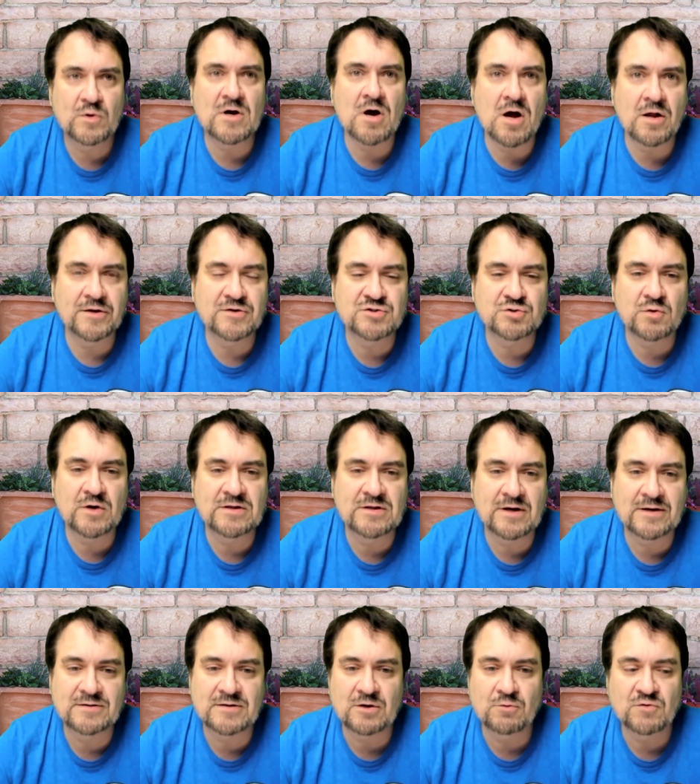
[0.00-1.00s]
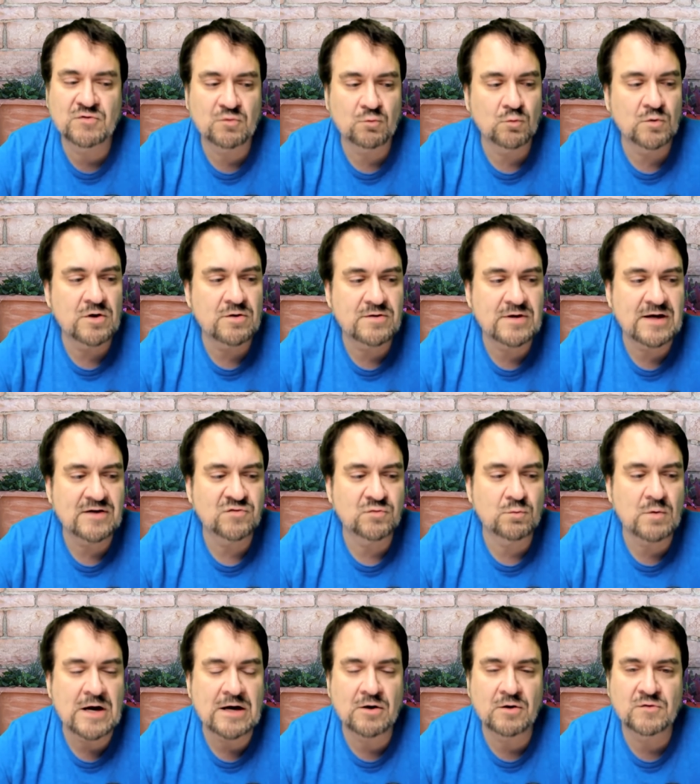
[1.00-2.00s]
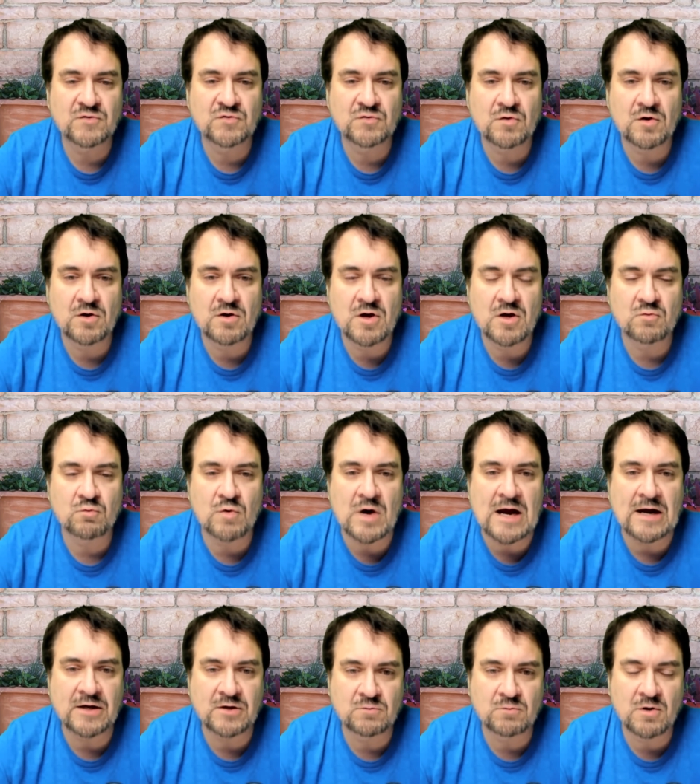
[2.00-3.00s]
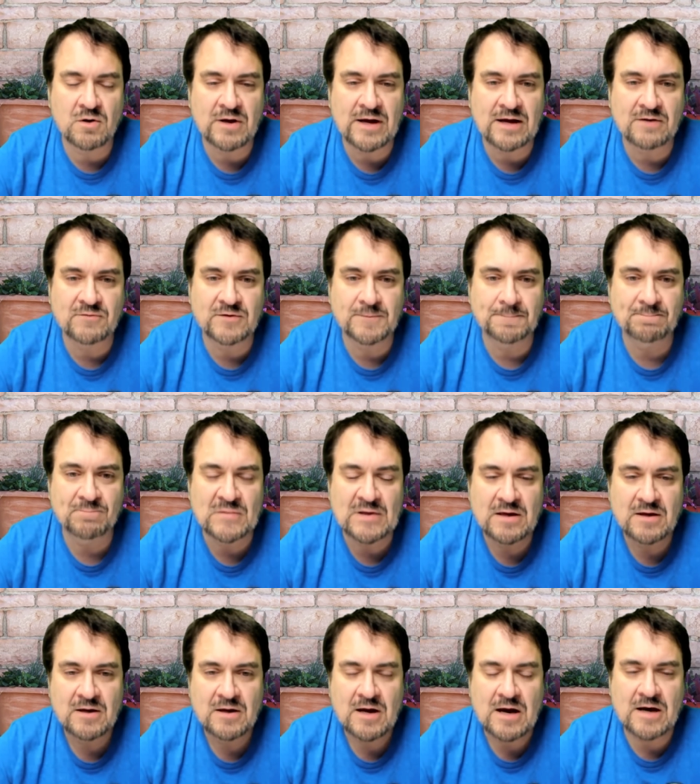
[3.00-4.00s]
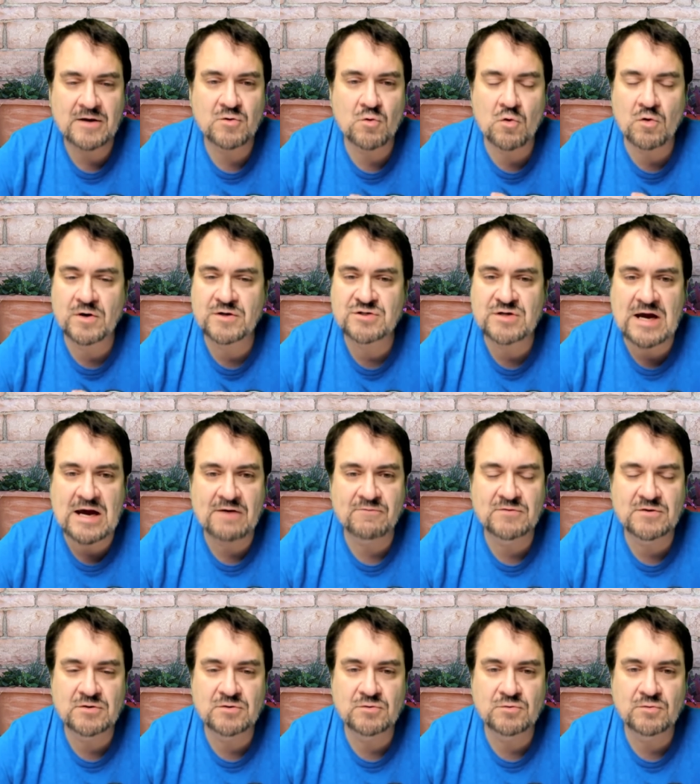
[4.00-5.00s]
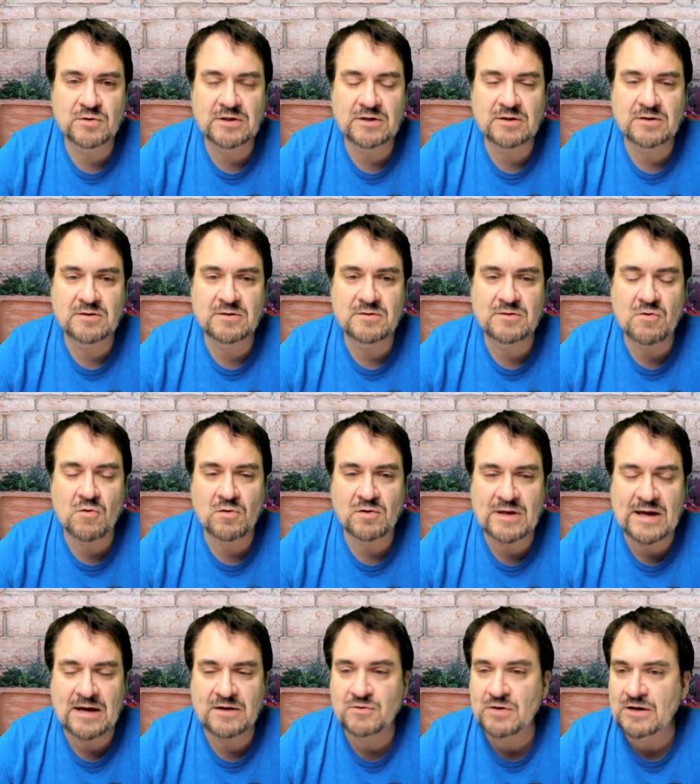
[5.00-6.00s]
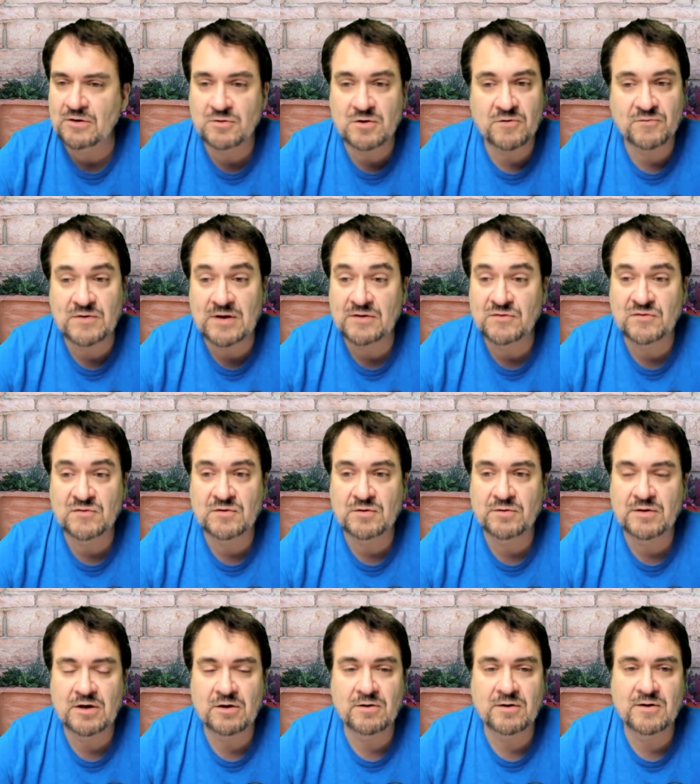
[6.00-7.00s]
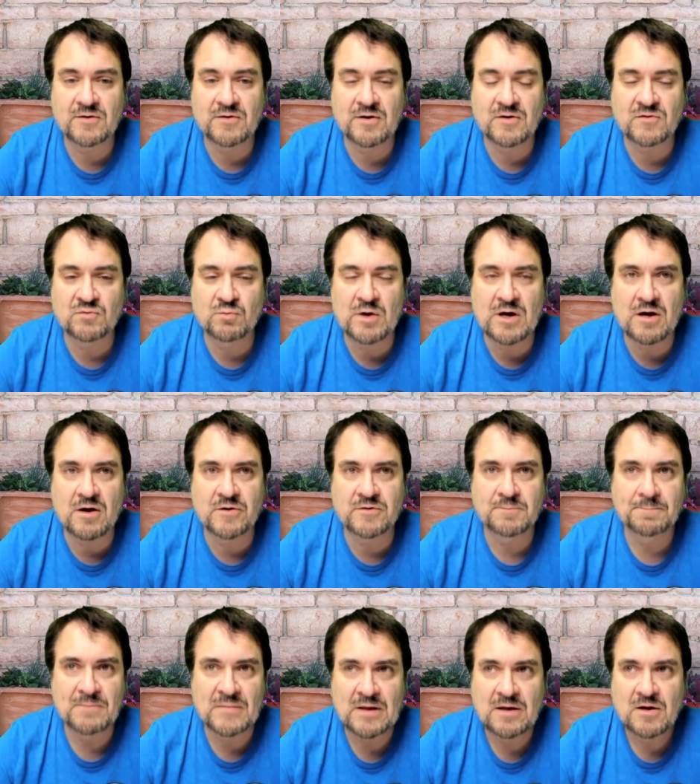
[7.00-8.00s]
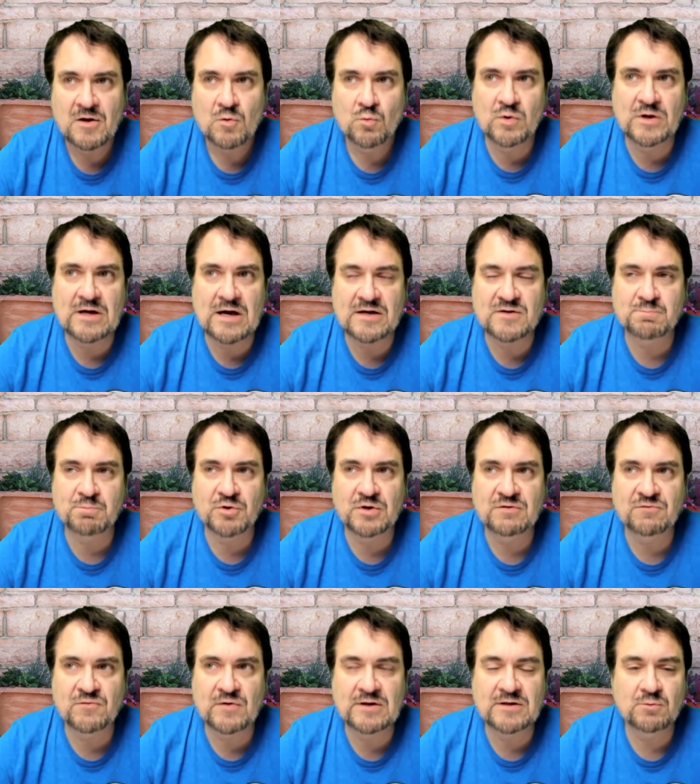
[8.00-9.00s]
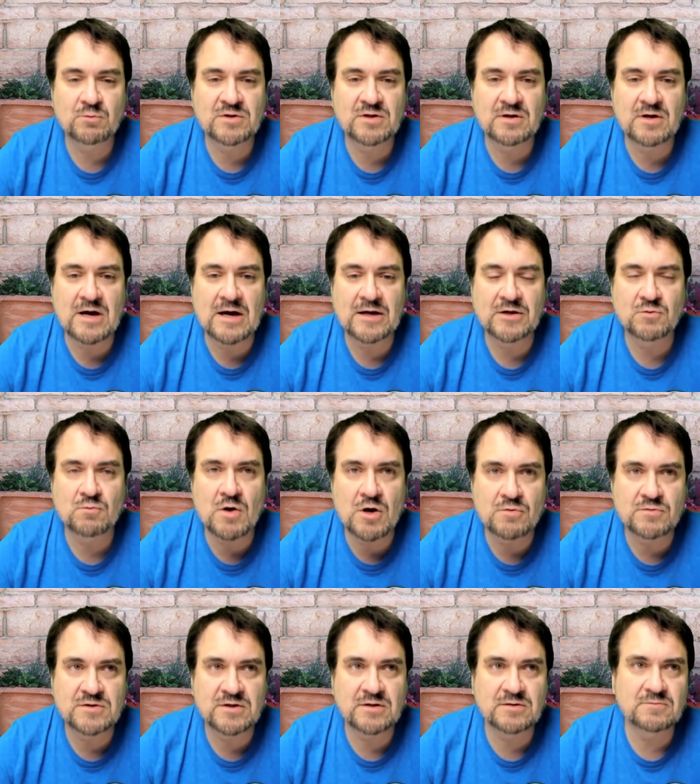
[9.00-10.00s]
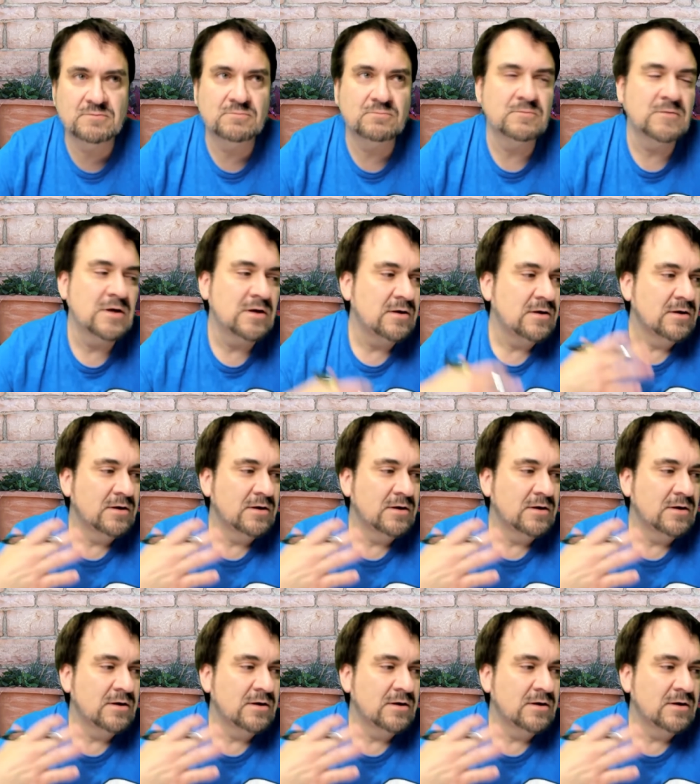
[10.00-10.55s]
we all enjoyed that, and there was a real nice record store called Rock and Roll Heaven on Orange Avenue in Orlando. I don't know if that's still there eh, as well. And we got pretty friendly with the guy who owned it, and